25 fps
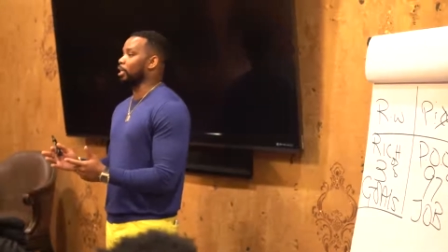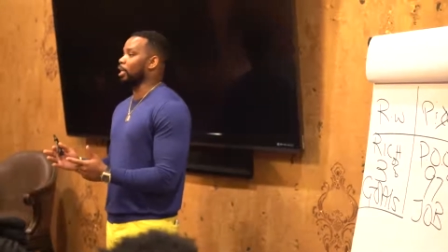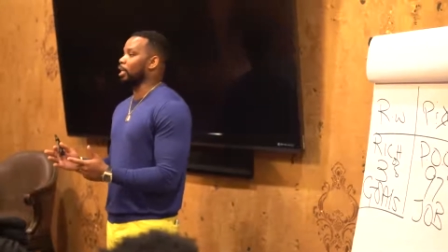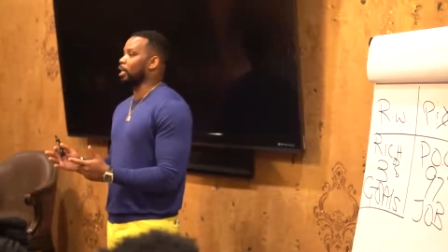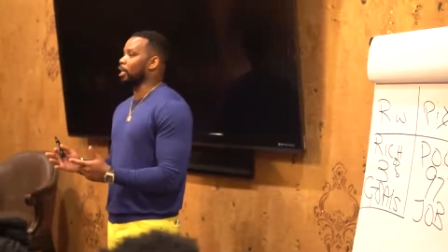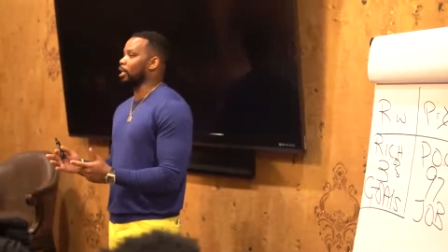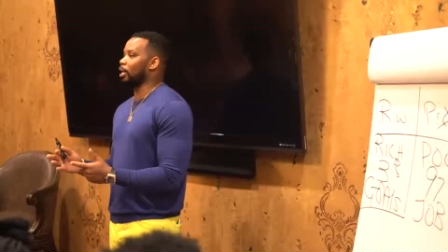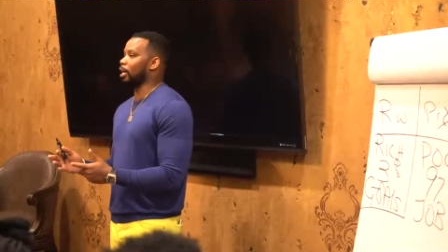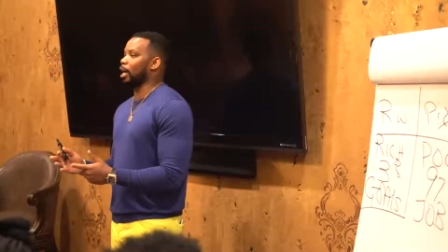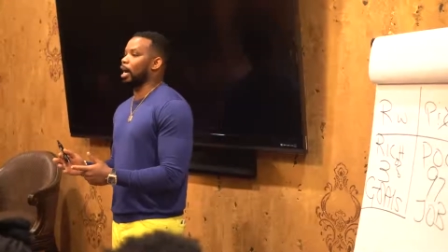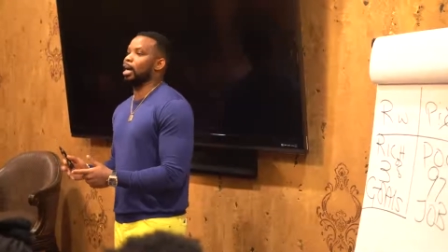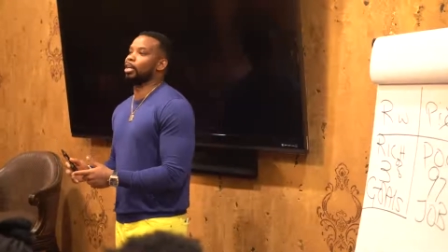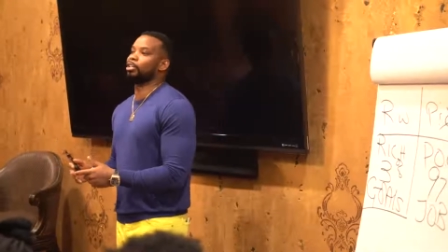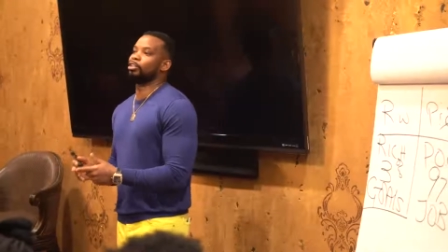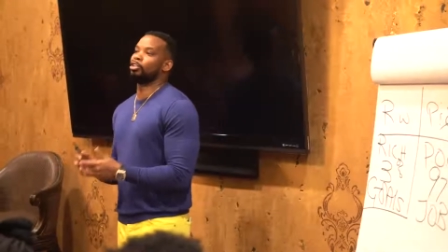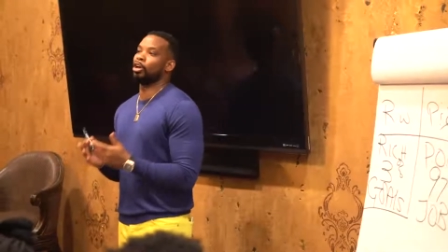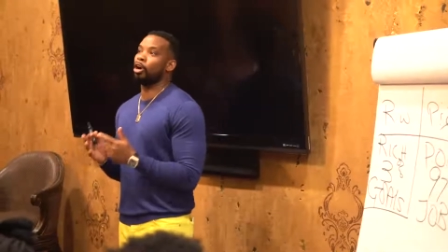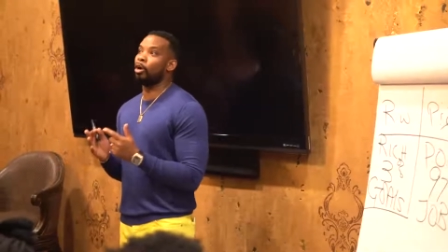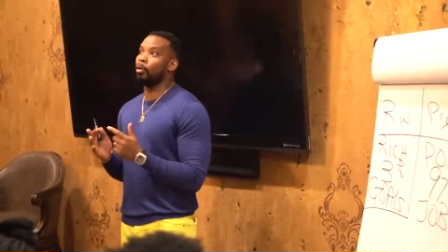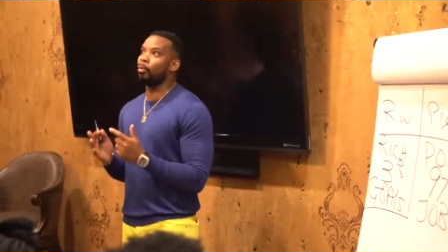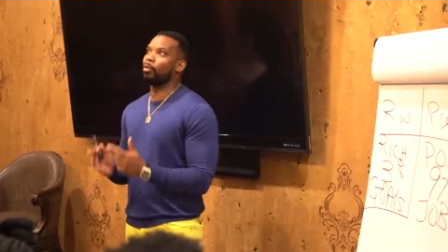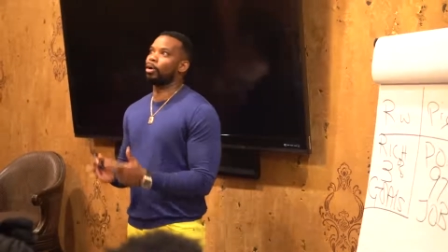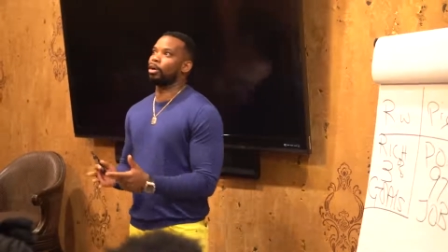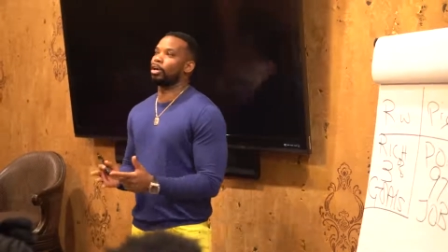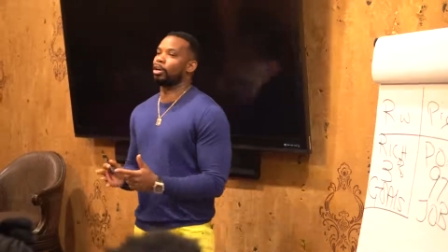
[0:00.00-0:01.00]
thinking, I
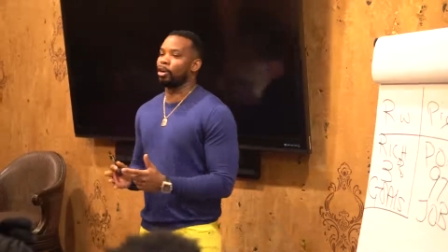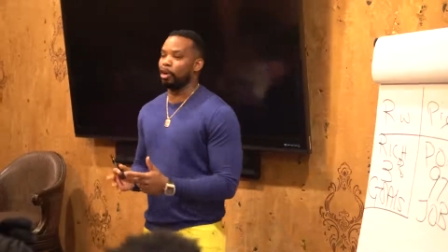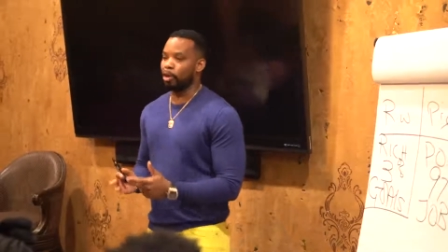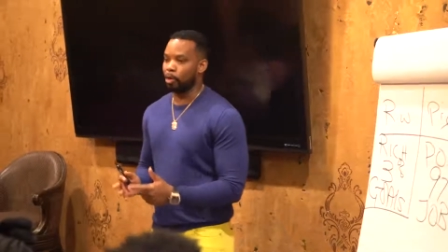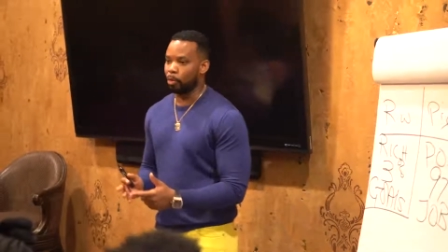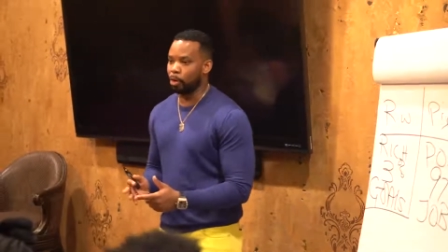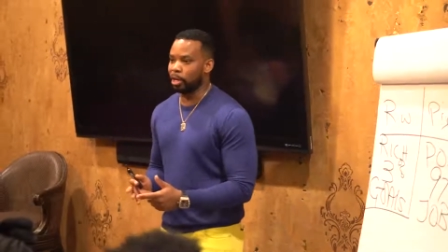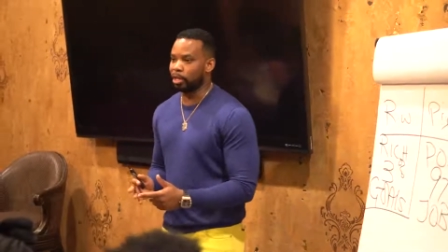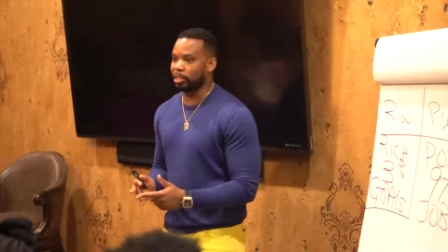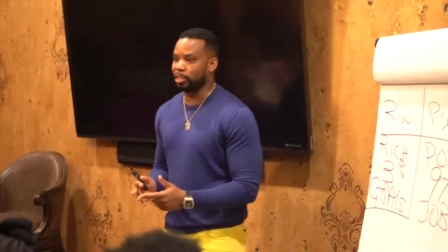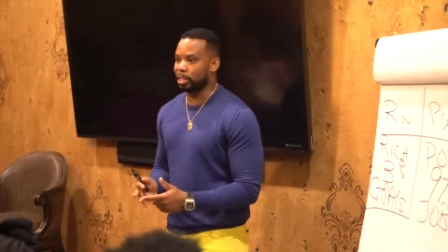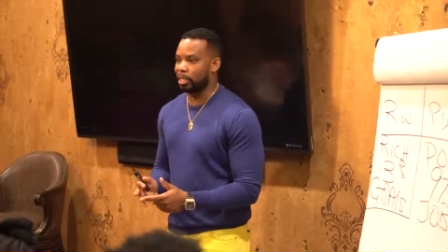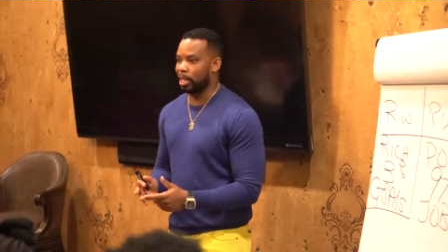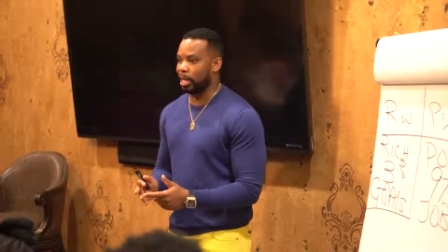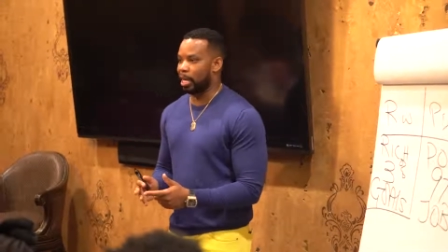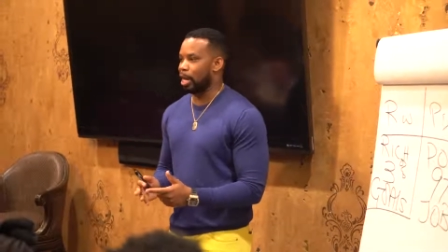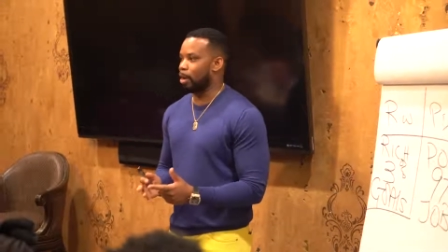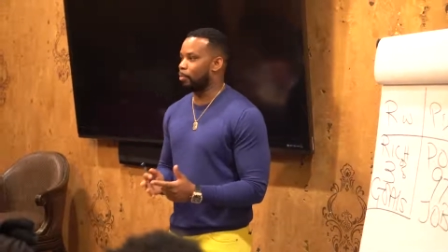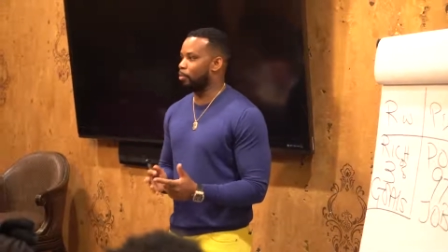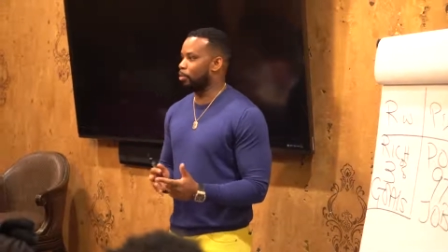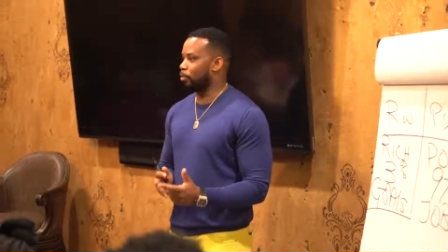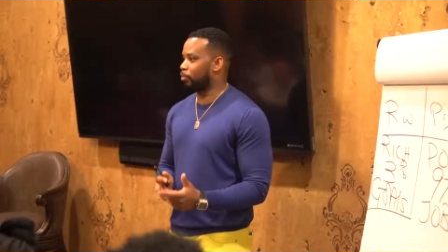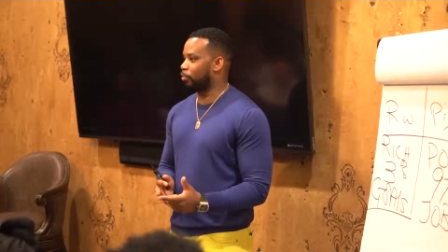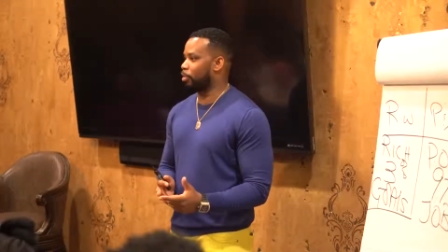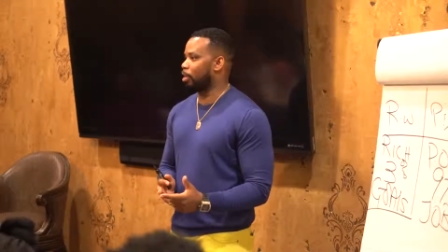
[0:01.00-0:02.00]
don't want to go to work today?
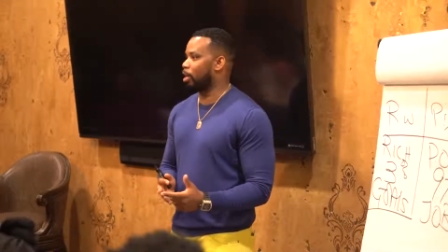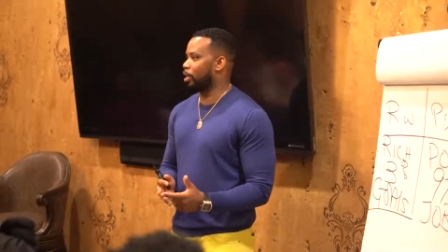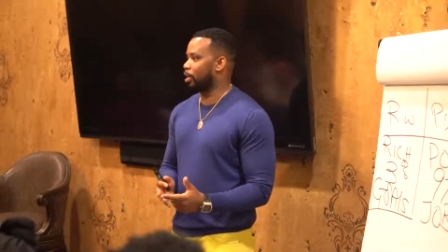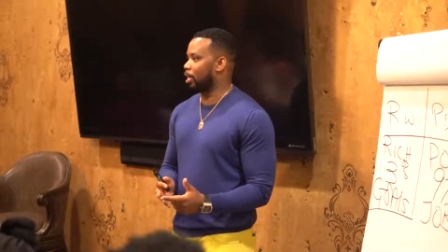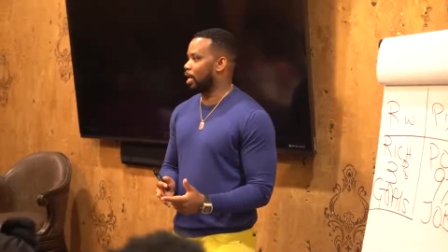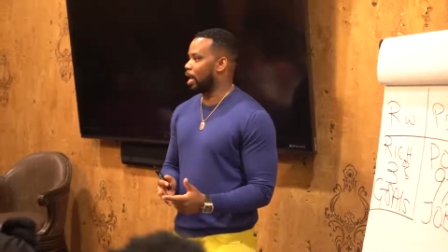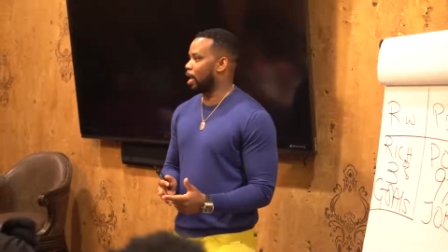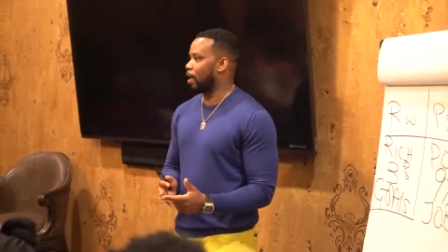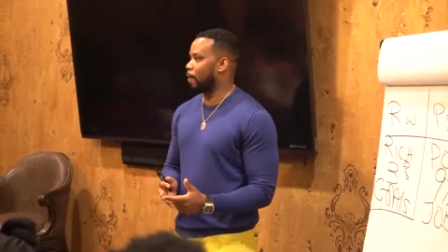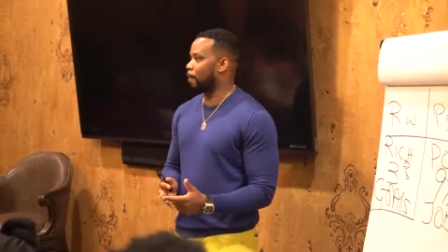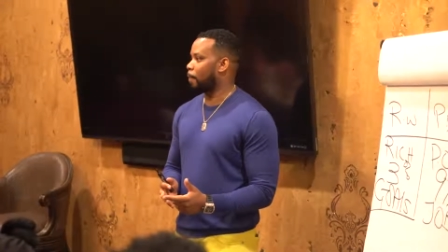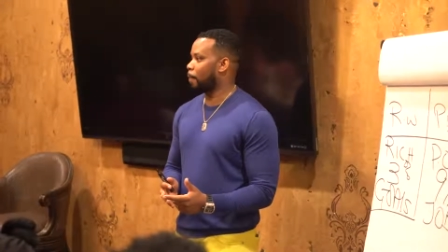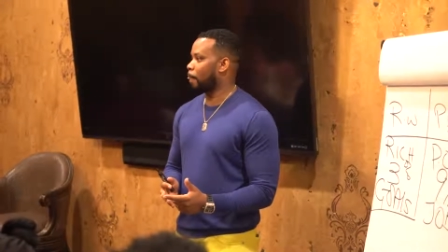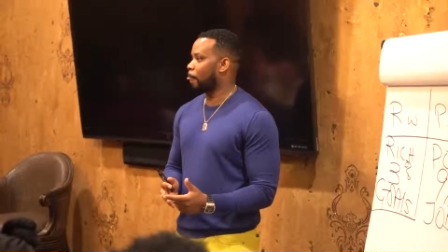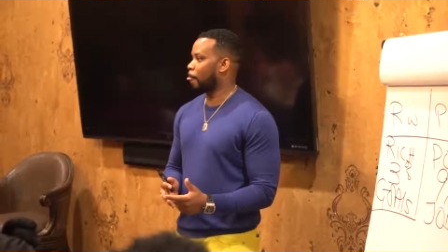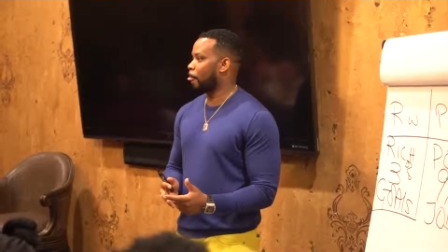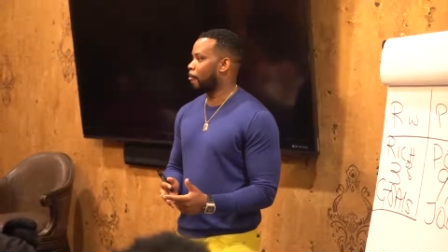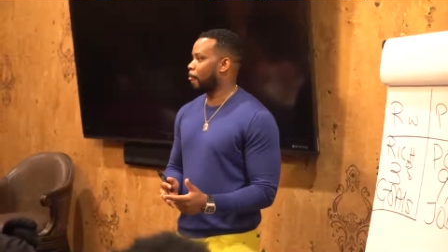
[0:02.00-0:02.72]
How many of you thought that?